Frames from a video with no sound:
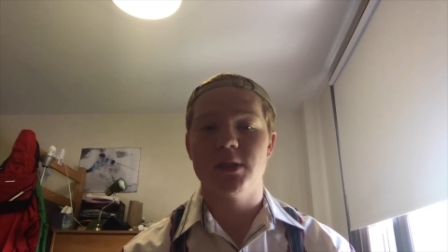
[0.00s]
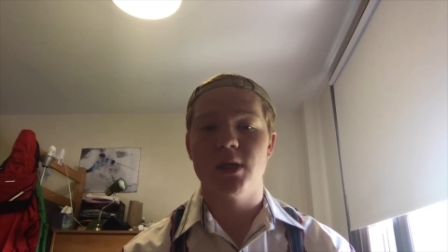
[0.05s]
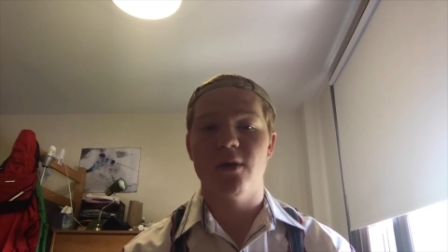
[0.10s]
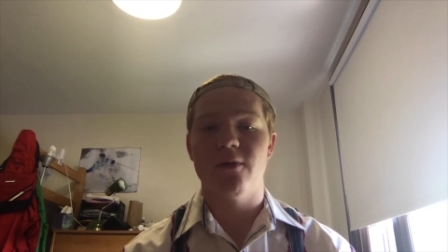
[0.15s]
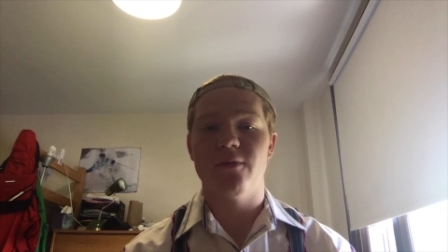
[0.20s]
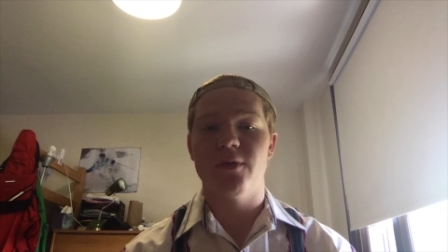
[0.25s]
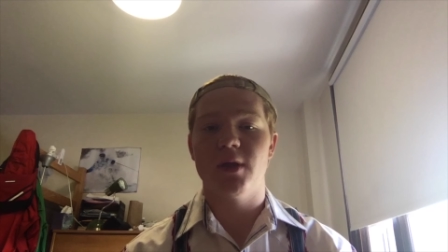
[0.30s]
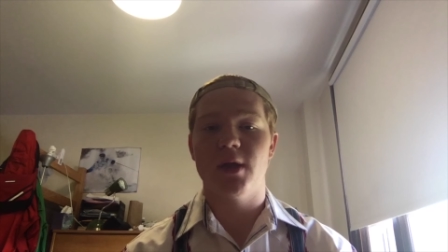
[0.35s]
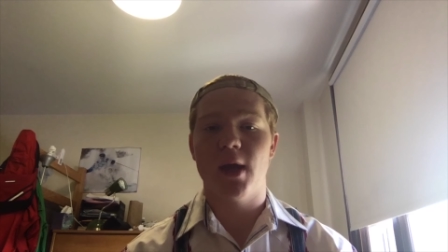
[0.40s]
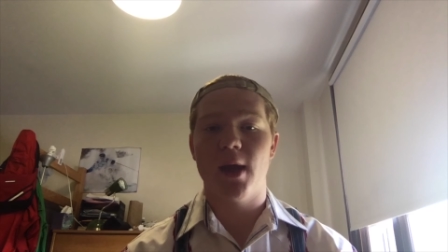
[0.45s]

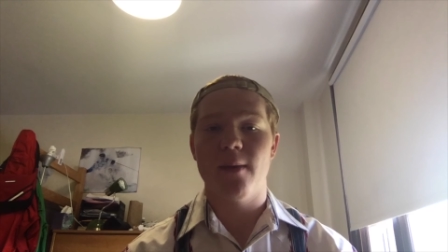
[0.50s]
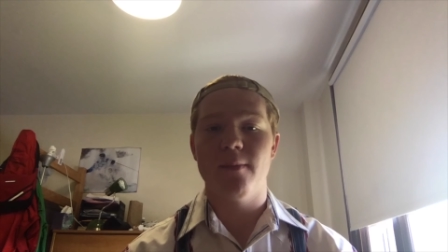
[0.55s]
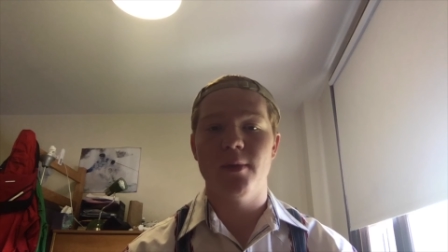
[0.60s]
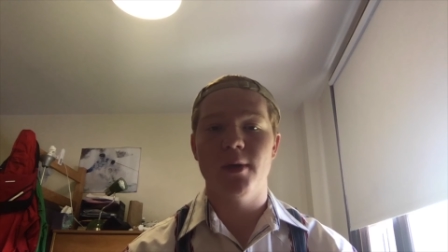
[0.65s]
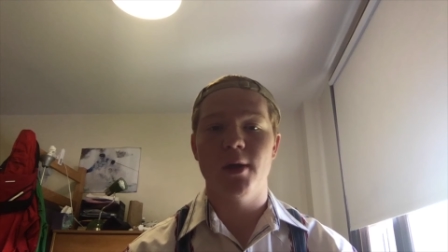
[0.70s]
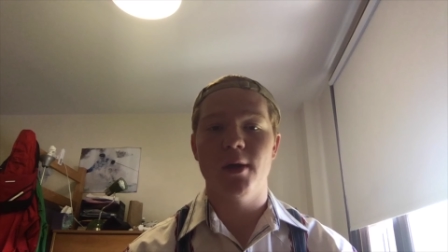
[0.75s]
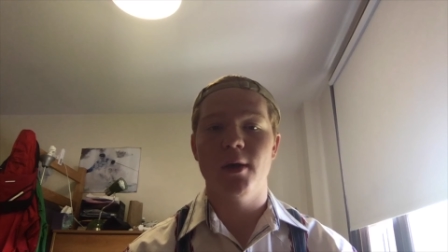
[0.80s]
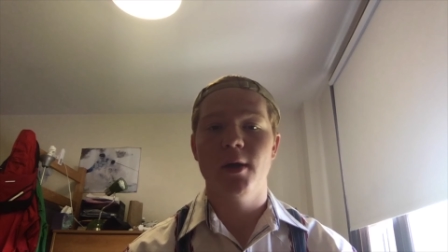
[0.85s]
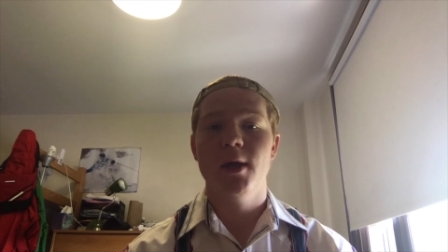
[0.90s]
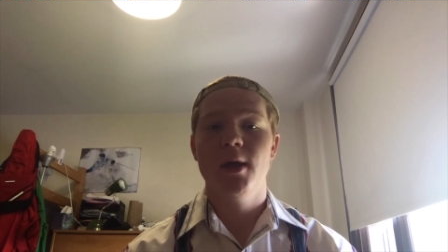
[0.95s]
of the
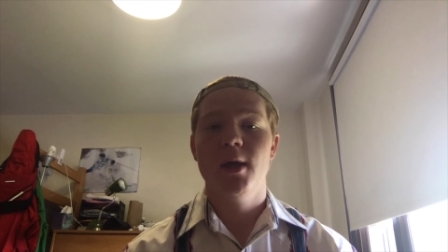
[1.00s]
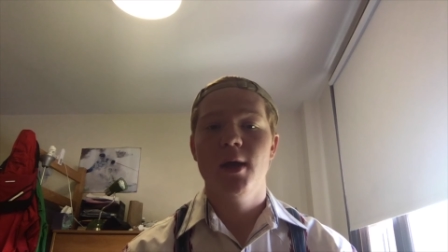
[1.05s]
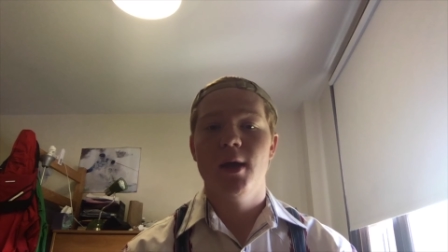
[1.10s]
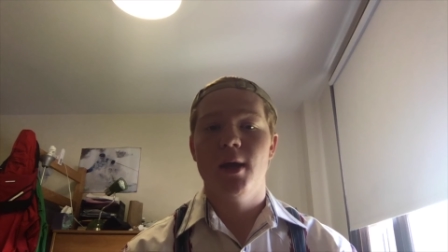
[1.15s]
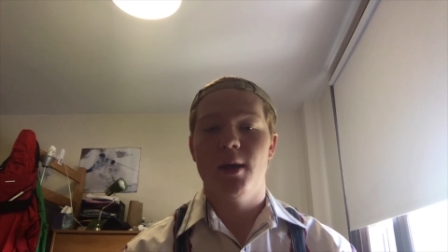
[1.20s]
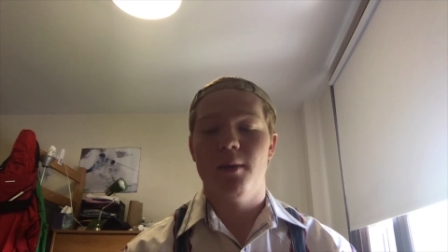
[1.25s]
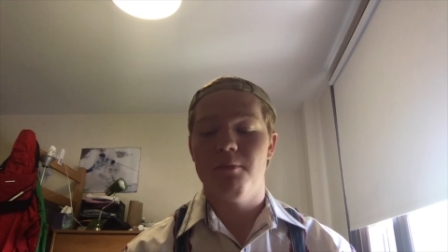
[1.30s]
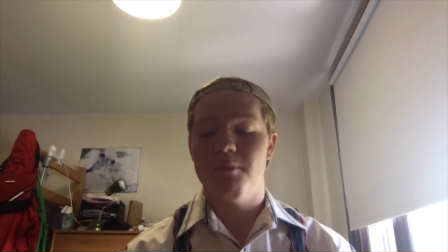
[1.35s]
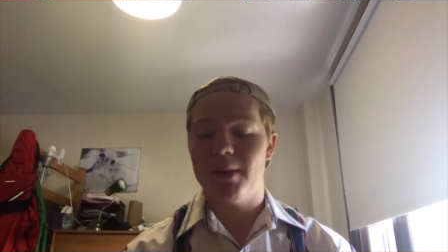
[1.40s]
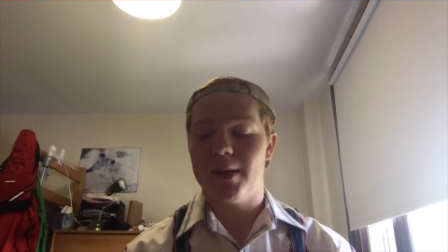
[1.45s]
Gambia
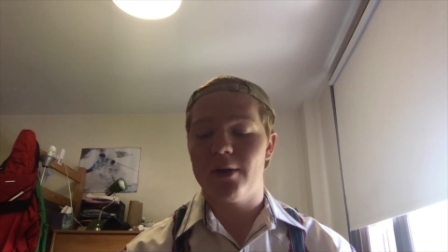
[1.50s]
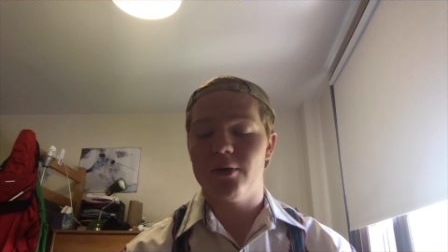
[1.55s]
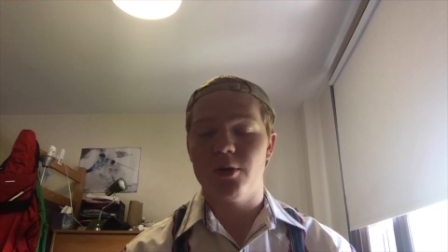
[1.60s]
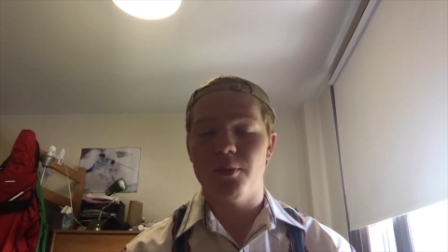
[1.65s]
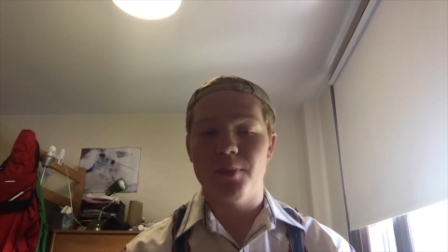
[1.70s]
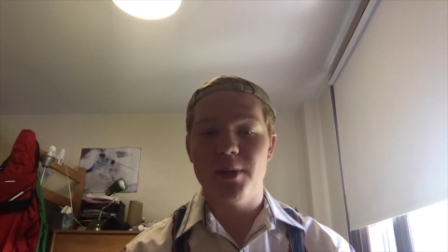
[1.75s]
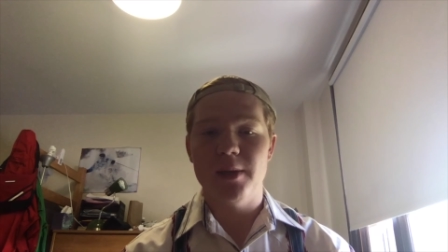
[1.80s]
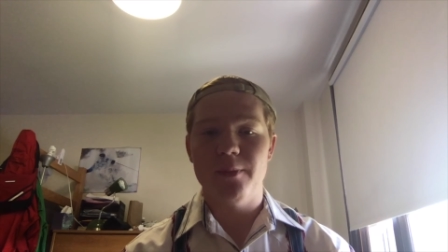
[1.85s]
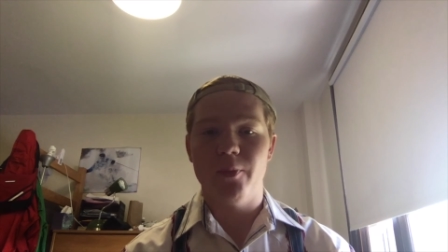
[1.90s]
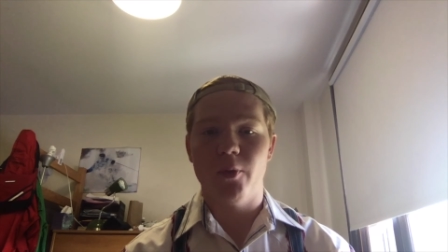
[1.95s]
and better the
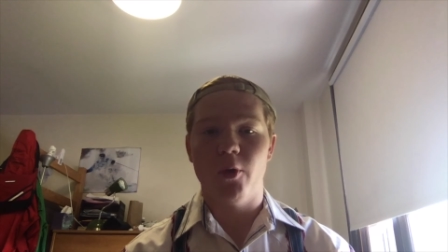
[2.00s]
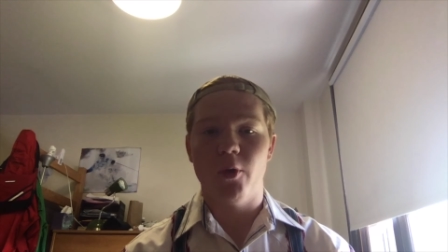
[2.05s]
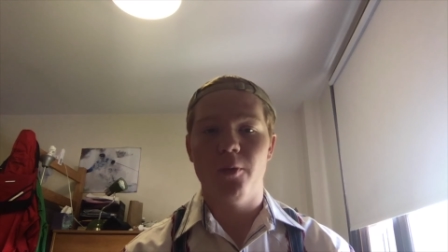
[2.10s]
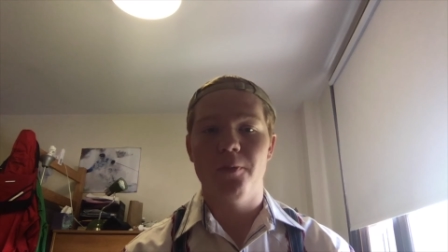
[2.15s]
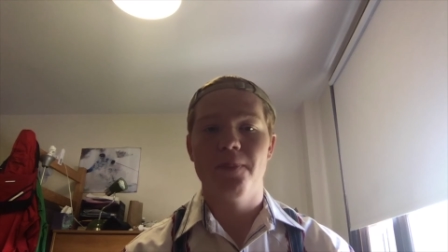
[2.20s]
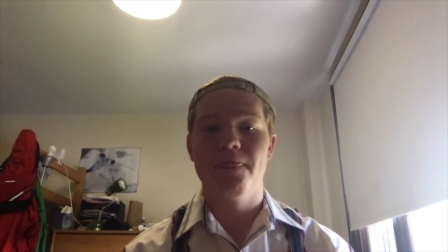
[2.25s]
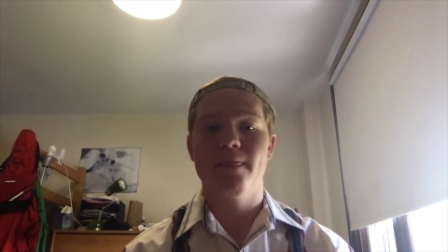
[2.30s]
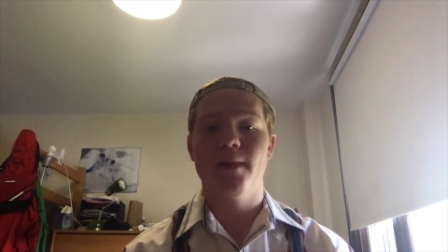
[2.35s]
people.